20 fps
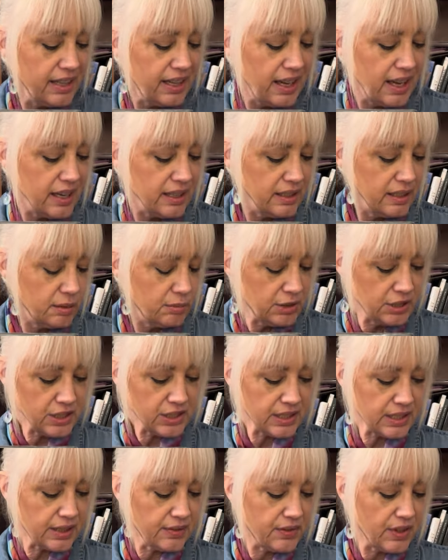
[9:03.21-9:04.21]
and
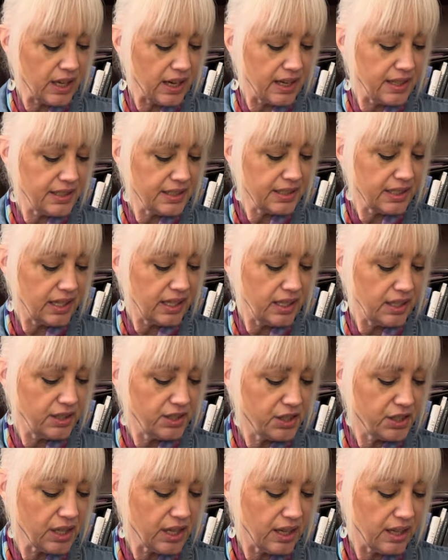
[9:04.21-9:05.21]
images of the Ice
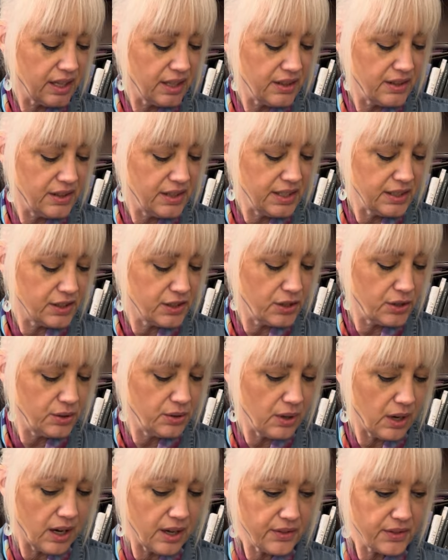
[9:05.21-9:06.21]
Age. The
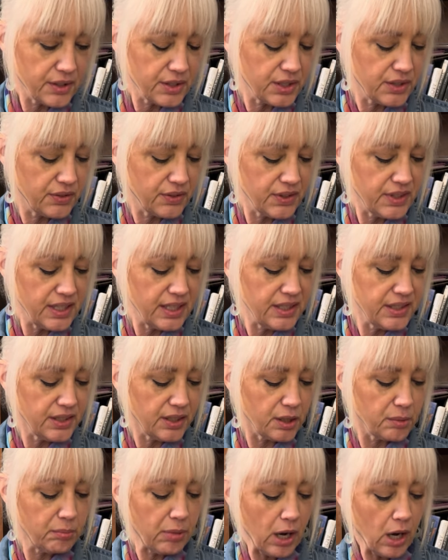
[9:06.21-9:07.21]
two authors for these
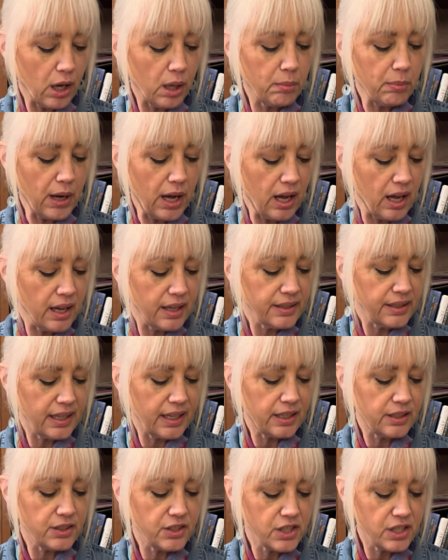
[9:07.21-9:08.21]
are Paul Bon
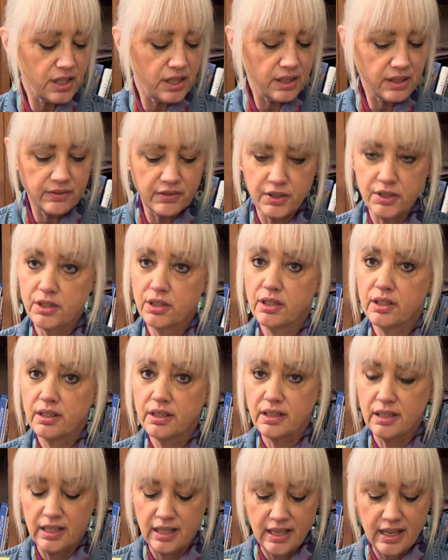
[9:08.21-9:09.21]
and Jean
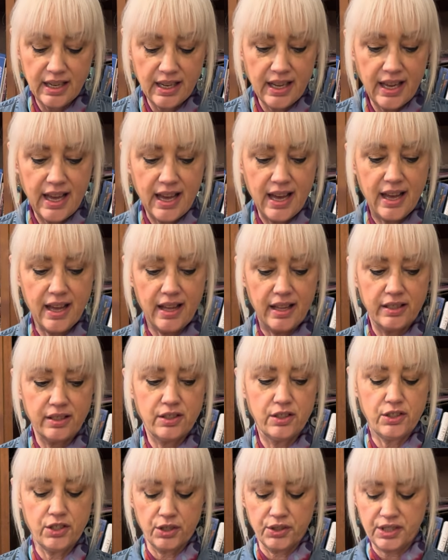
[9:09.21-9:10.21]
Vertut, and
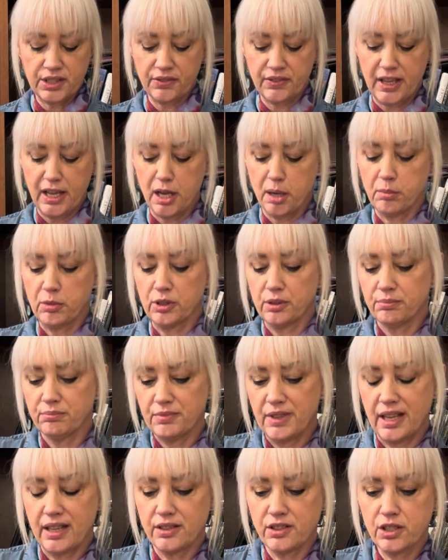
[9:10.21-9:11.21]
Joseph Campbell.
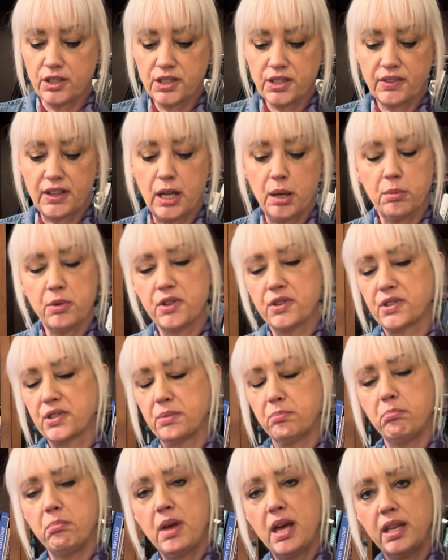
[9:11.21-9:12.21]
And Joseph Campbell, there's
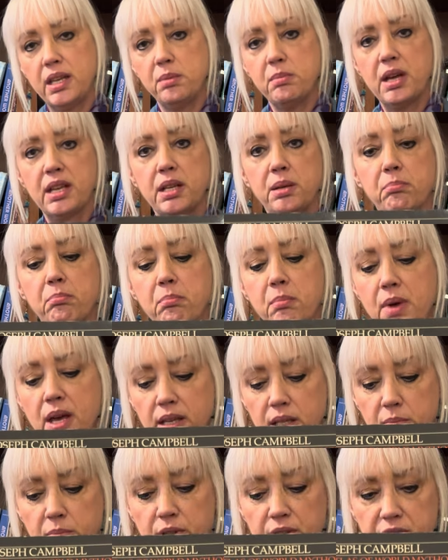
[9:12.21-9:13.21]
many, many,
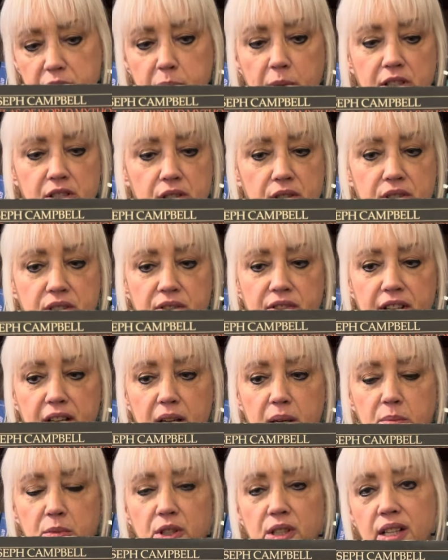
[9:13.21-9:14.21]
many books by Joseph
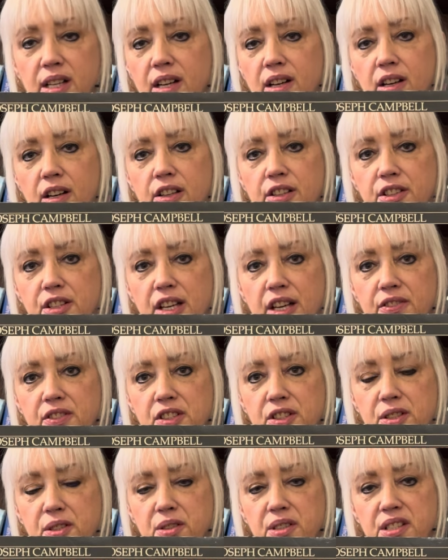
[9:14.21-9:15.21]
Campbell. All you have to
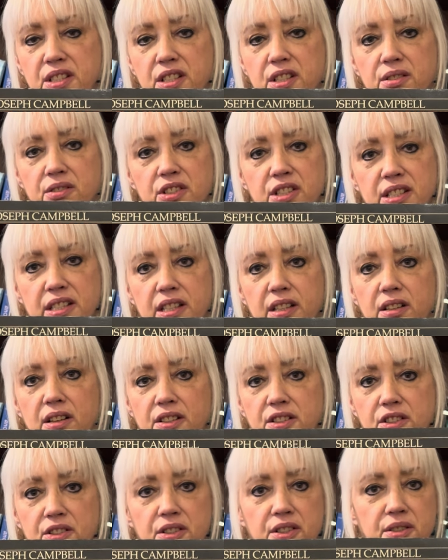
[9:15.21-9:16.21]
do is, you know, just get
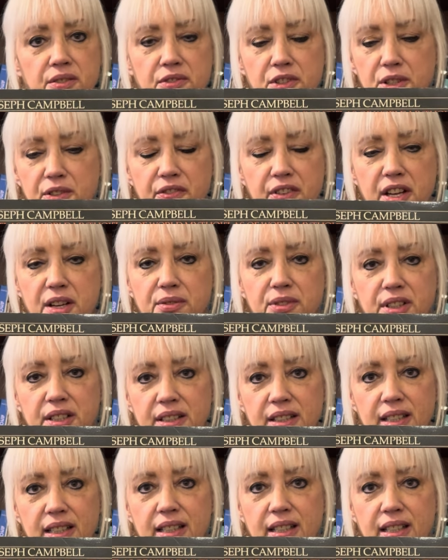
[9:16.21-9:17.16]
on your favorite